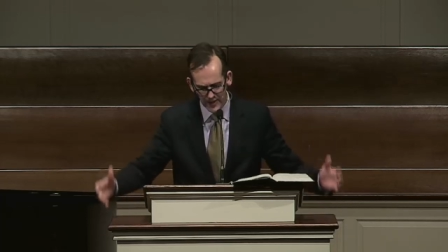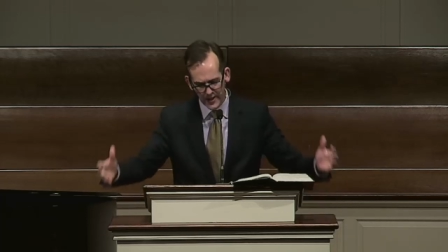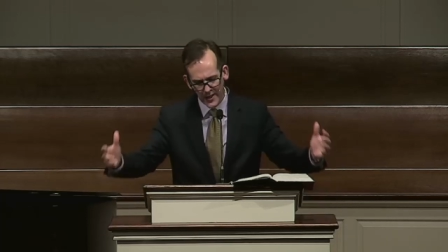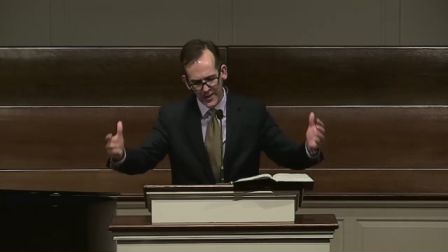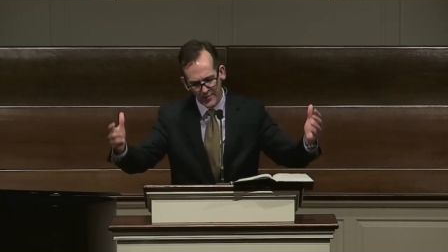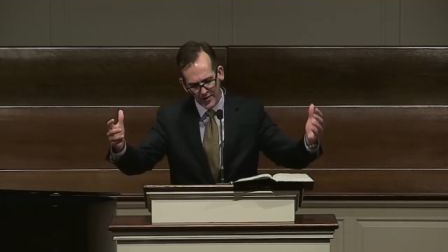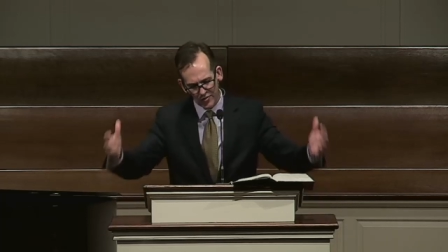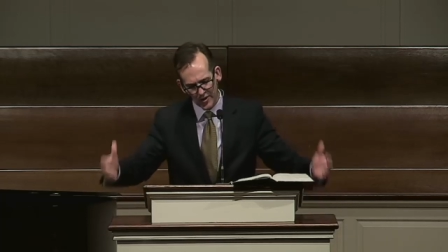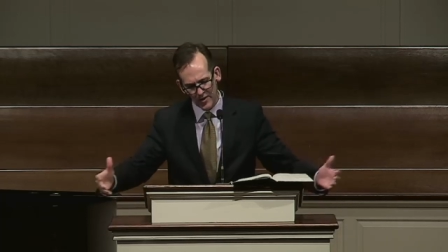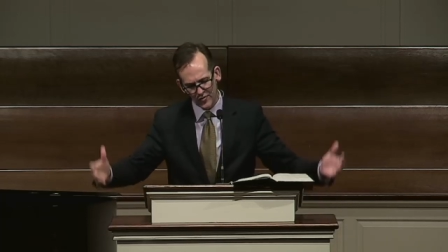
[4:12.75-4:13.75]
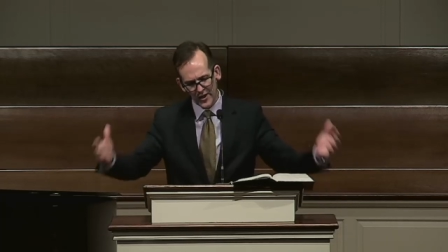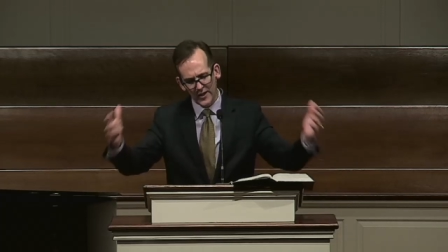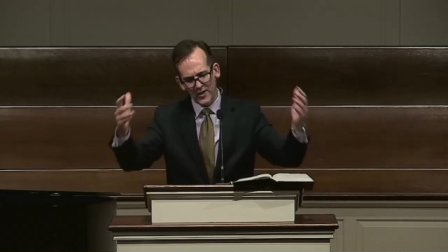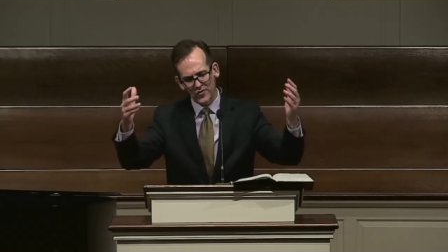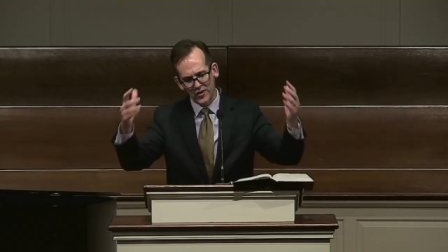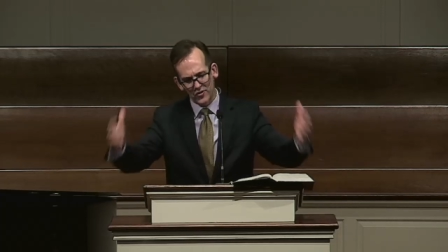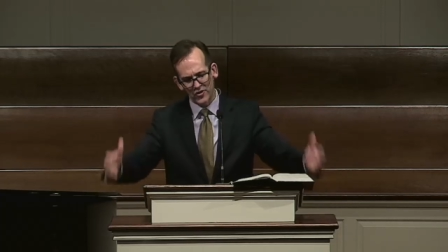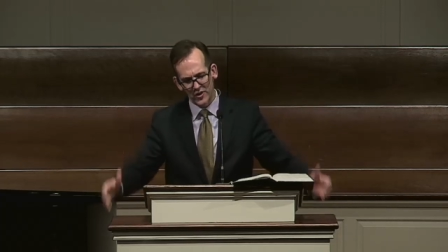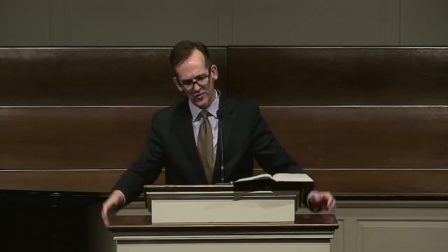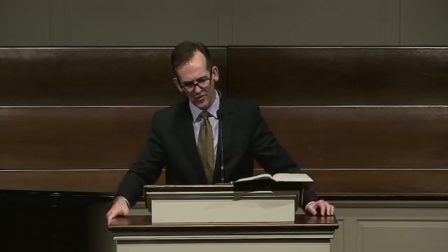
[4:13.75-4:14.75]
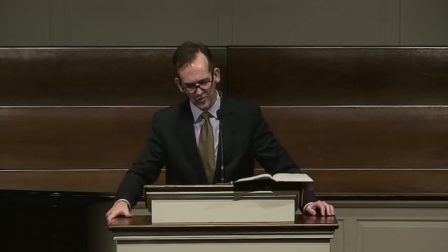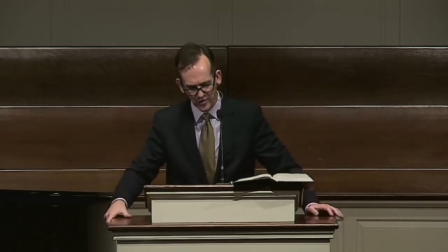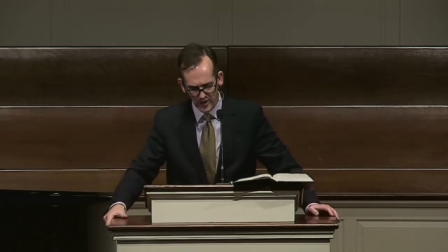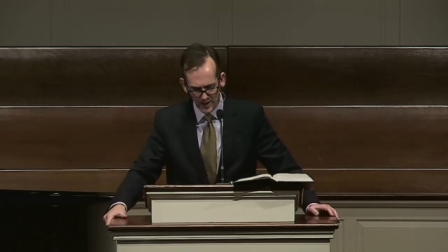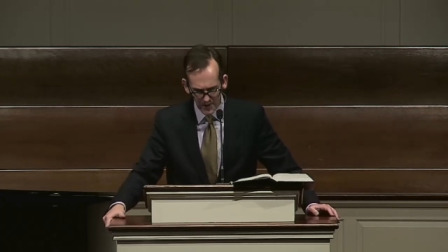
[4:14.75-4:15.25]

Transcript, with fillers: In him, he says, that is in Jesus